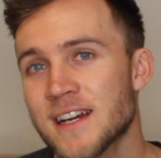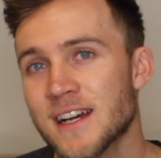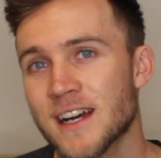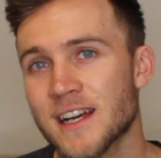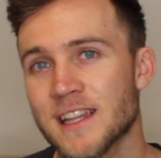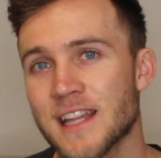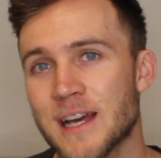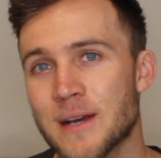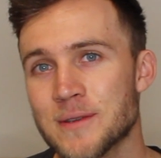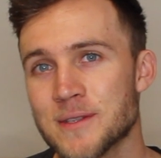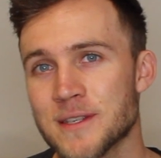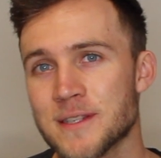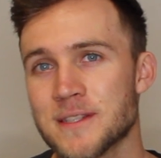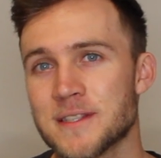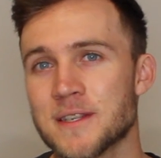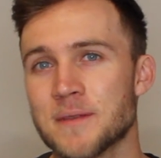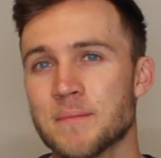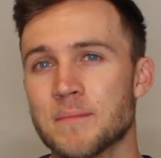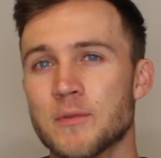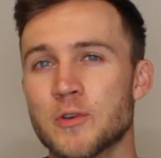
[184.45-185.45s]
allows
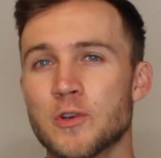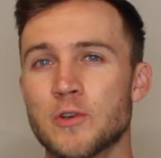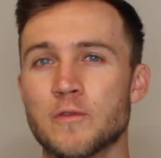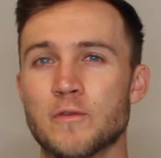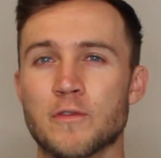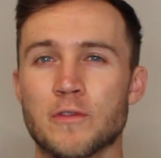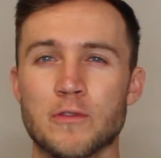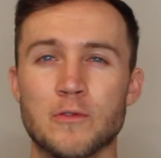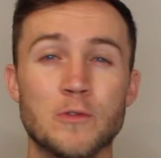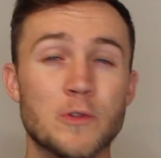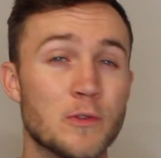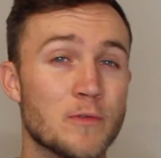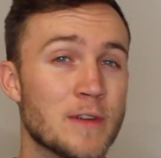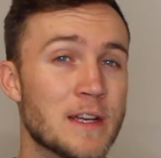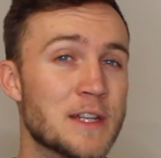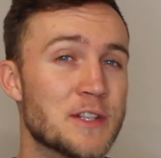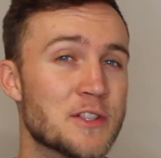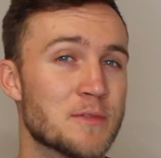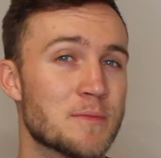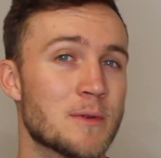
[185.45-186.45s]
us to move through the
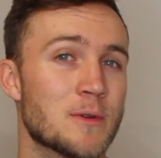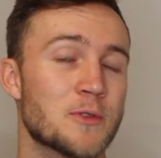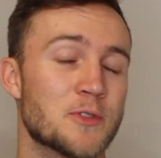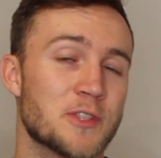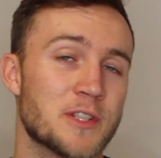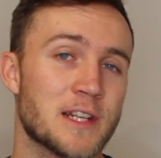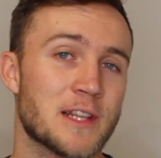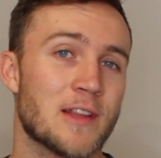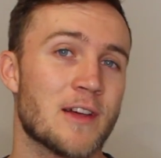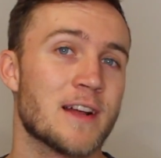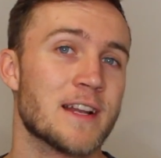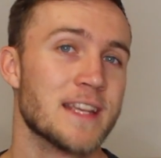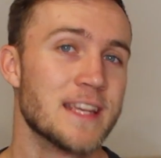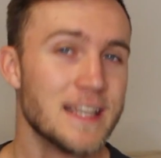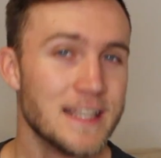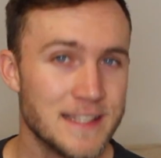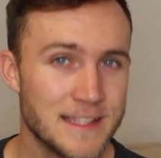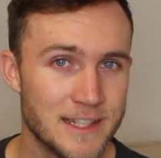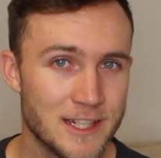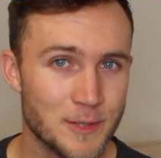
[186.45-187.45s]
range of motion a lot
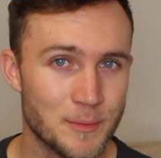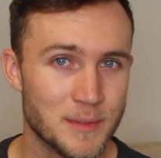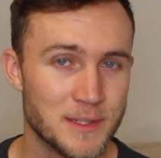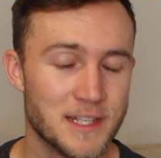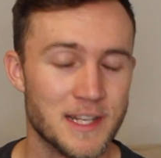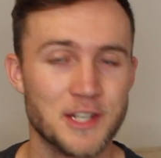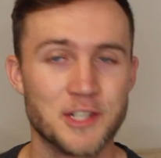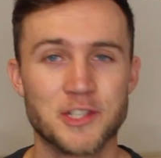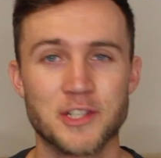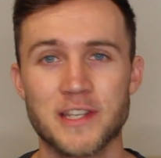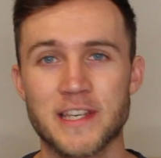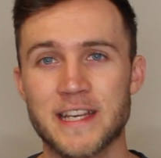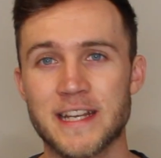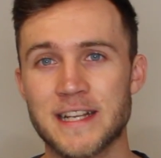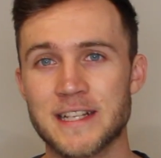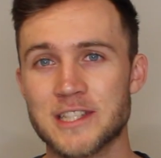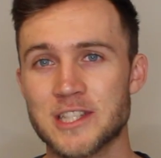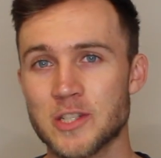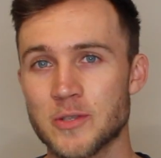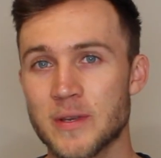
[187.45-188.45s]
easier, potentially
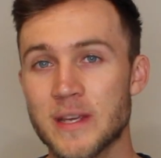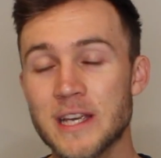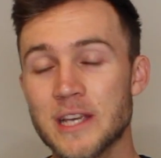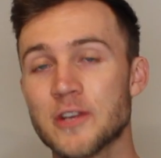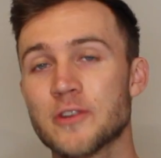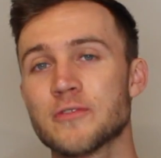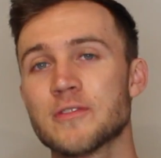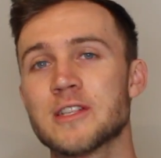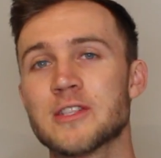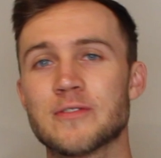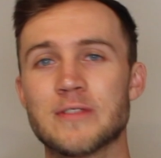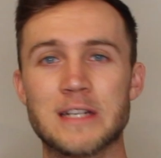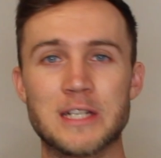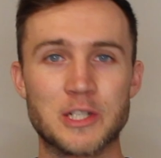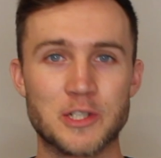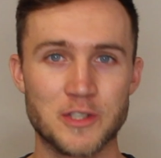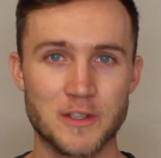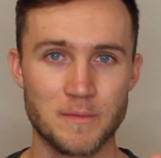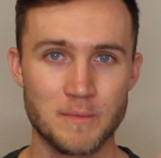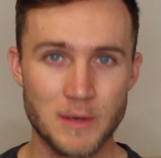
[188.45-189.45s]
getting to increased
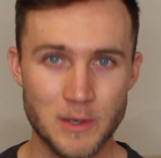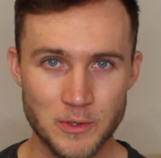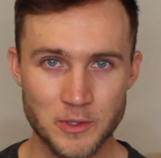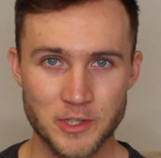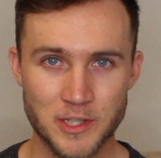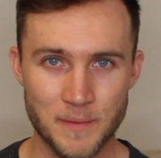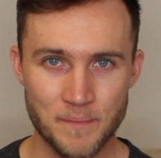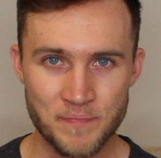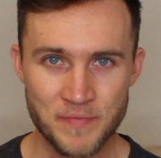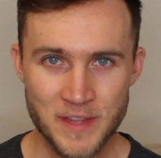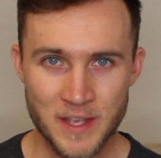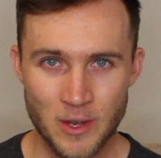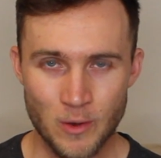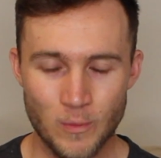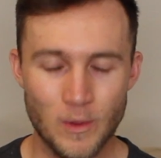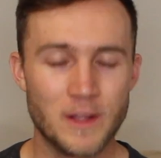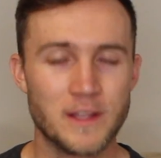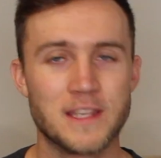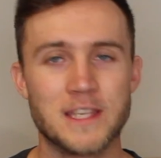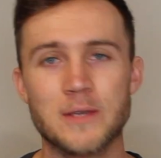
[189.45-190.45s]
ranges of motion
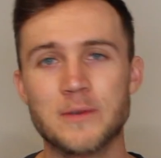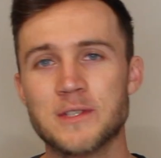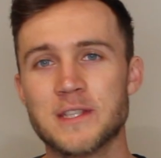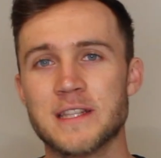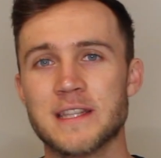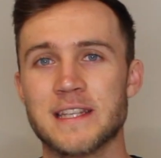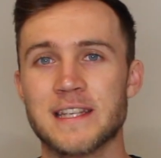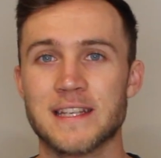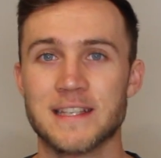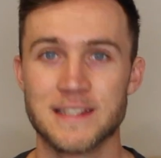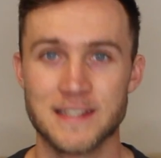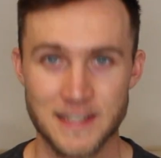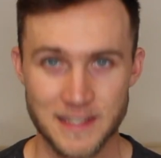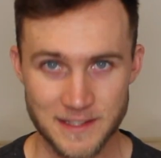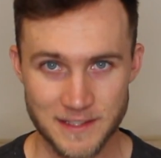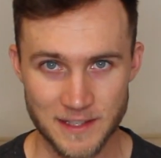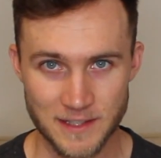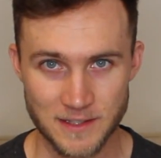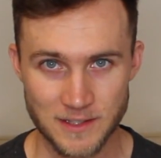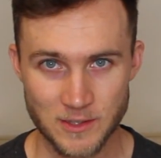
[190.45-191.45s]
while using the
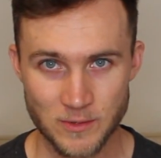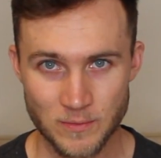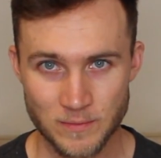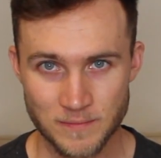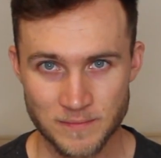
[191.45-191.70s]
assistance.